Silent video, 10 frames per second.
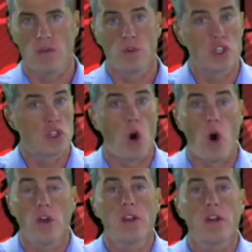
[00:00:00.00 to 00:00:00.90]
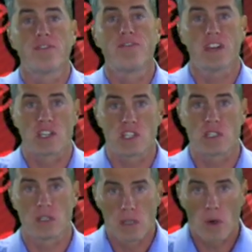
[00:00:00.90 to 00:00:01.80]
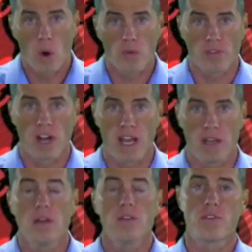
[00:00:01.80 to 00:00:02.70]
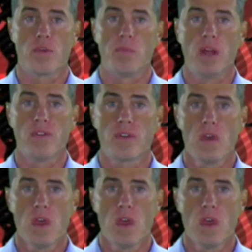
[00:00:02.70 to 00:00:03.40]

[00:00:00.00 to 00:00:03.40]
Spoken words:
which is all your fixed overhead for the month,